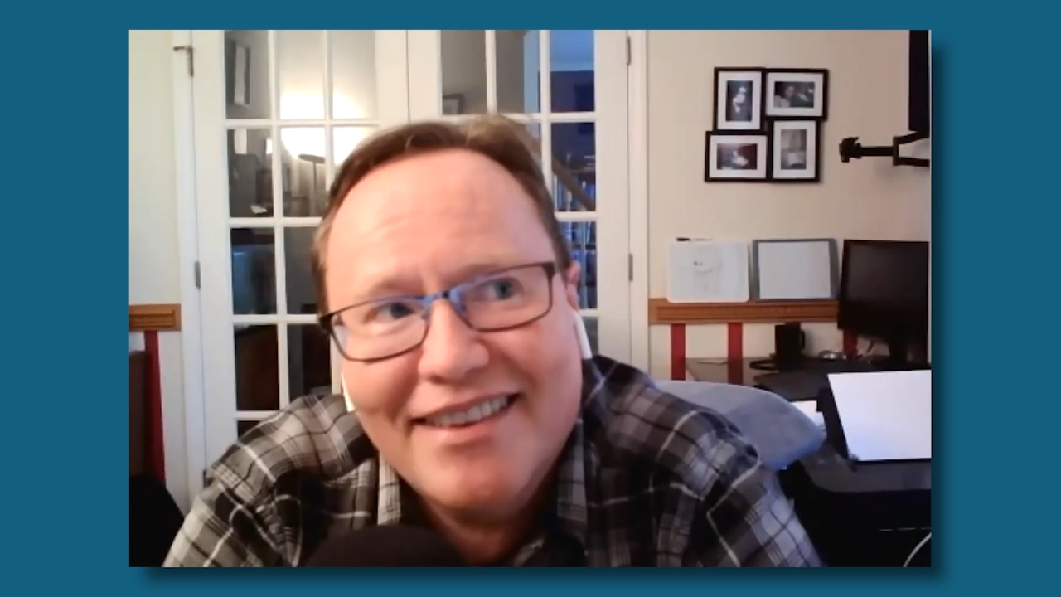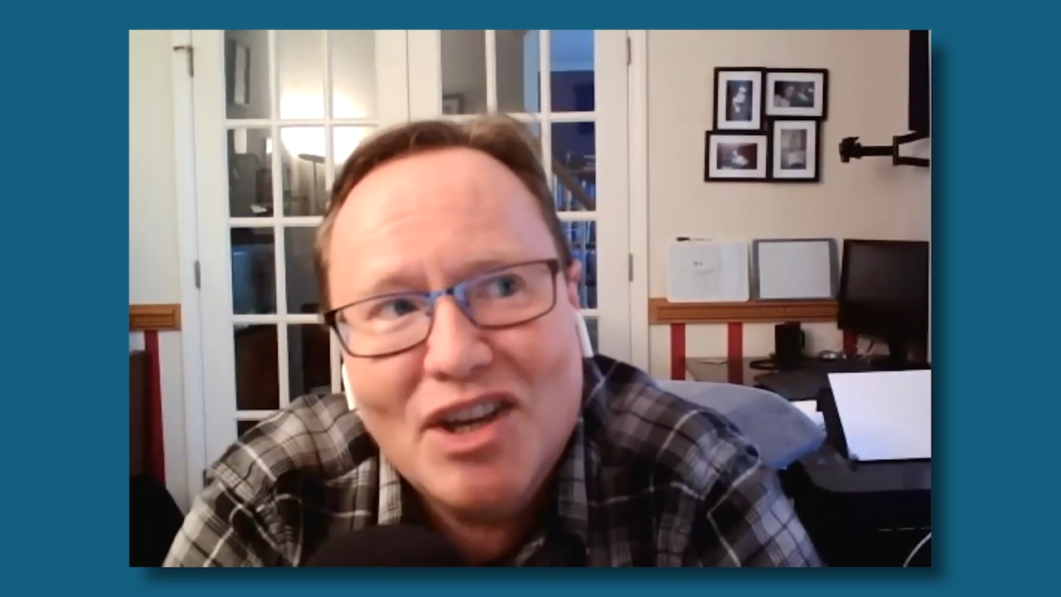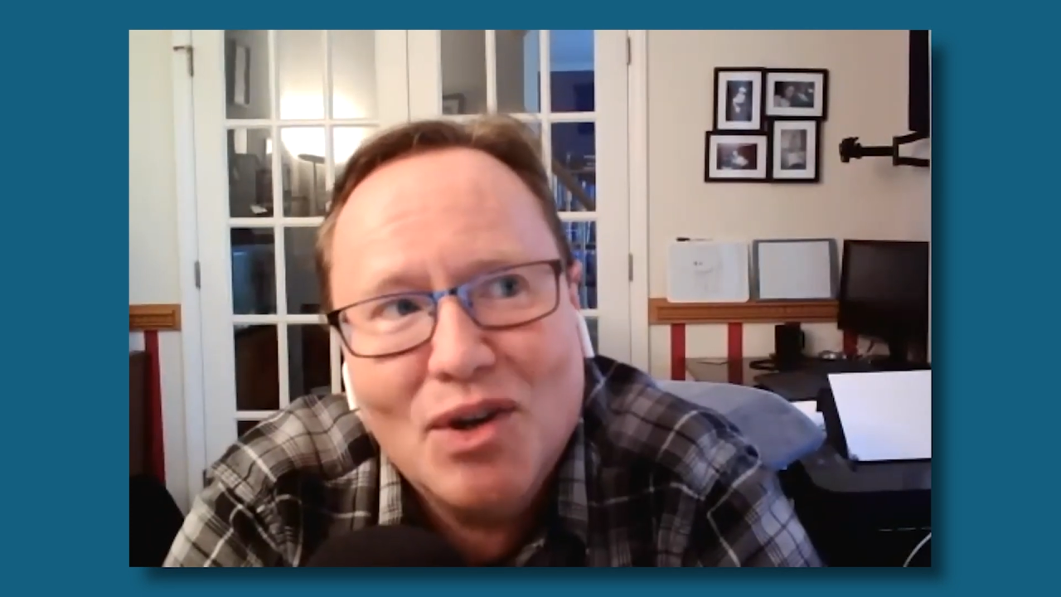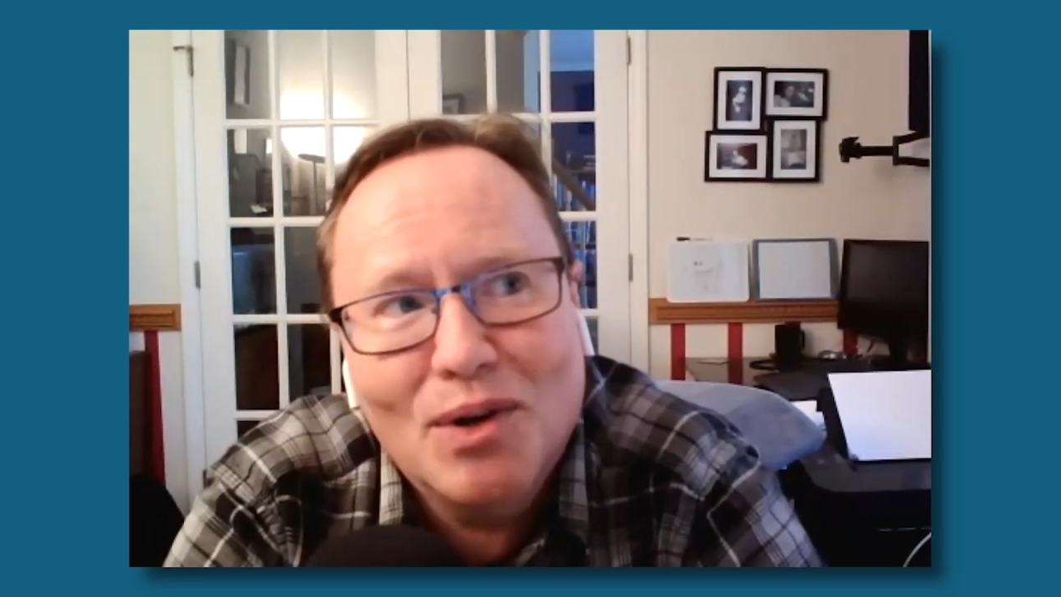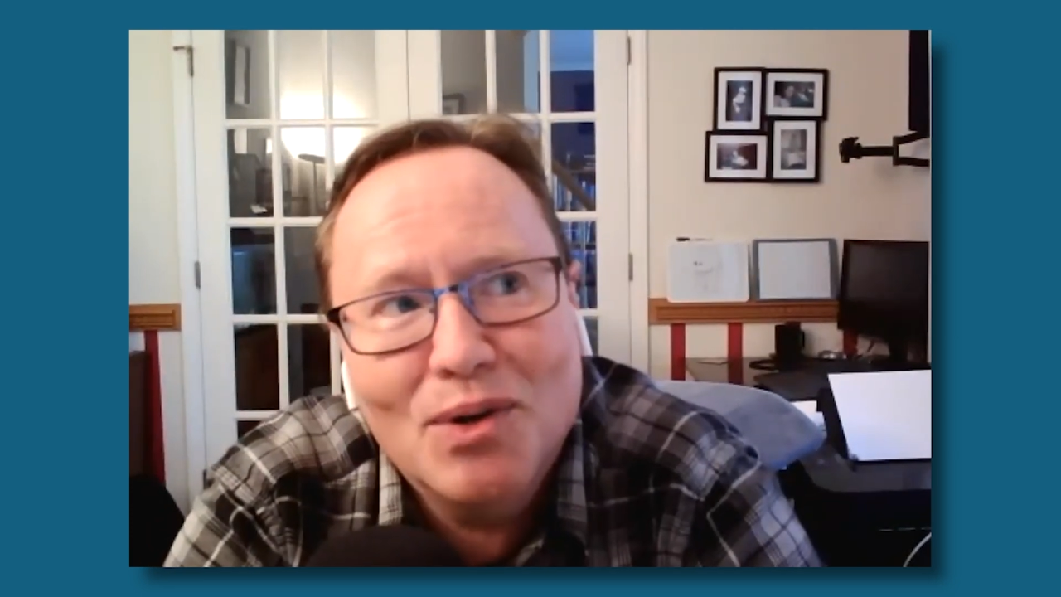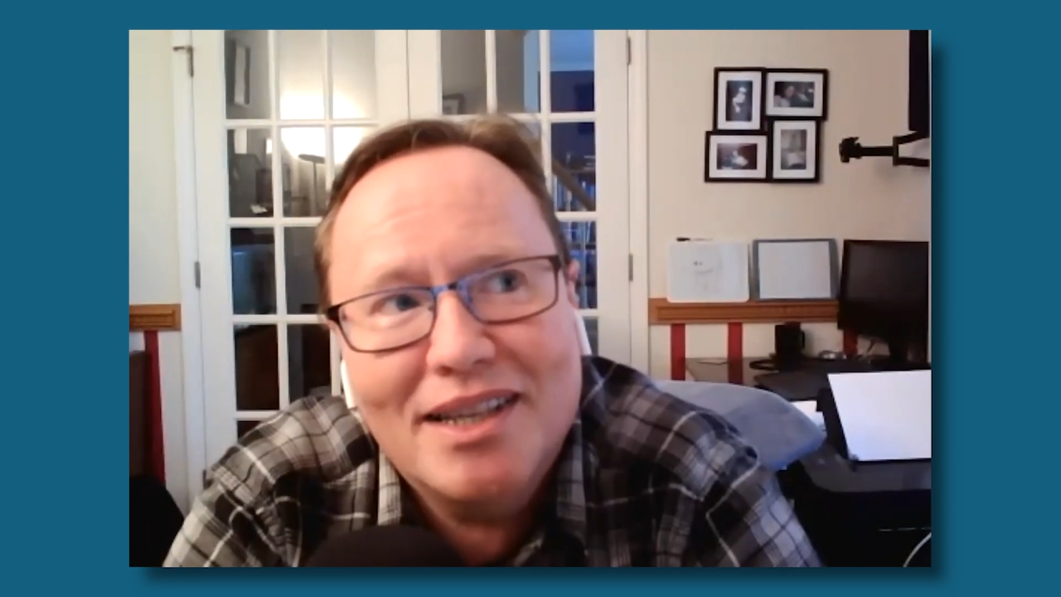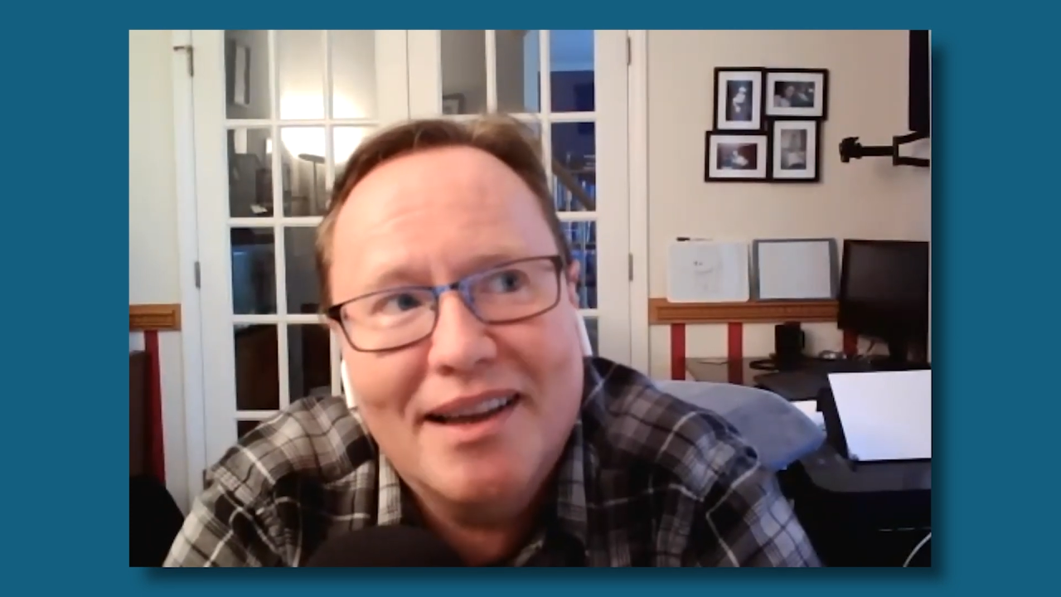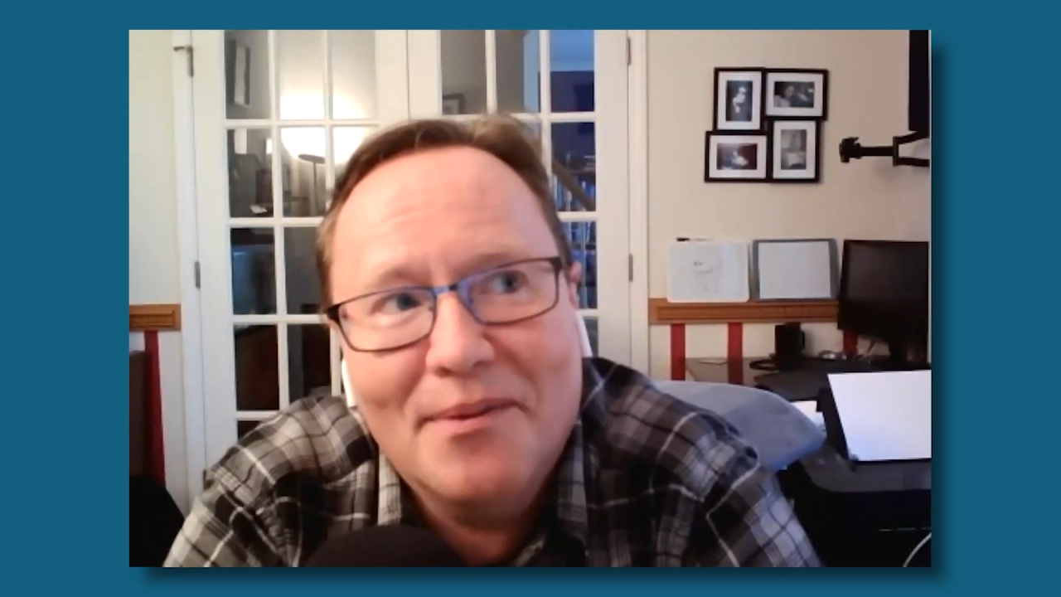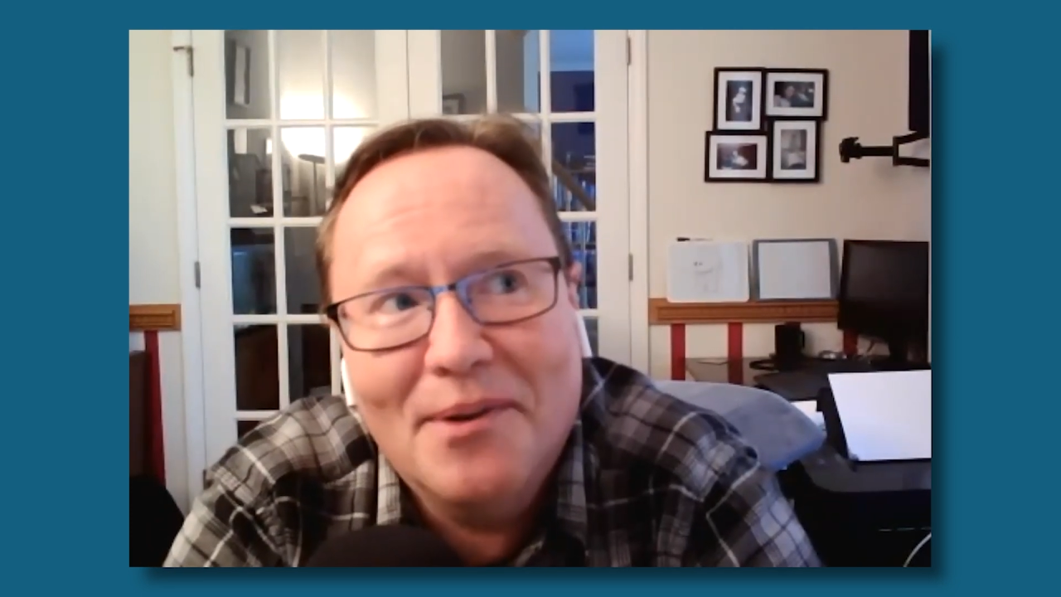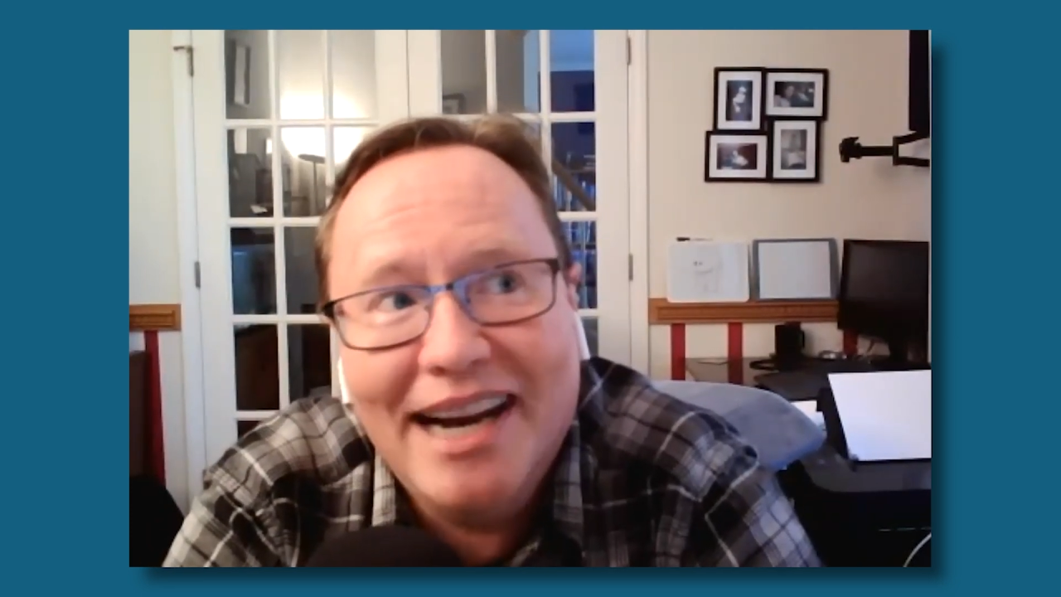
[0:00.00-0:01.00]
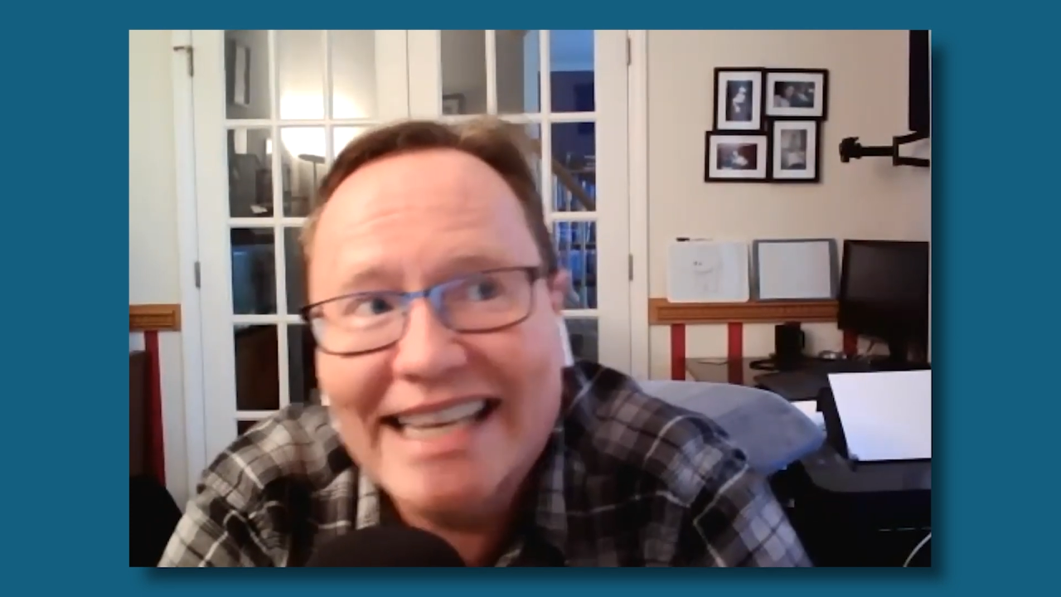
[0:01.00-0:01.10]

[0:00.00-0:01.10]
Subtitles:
Q looks like what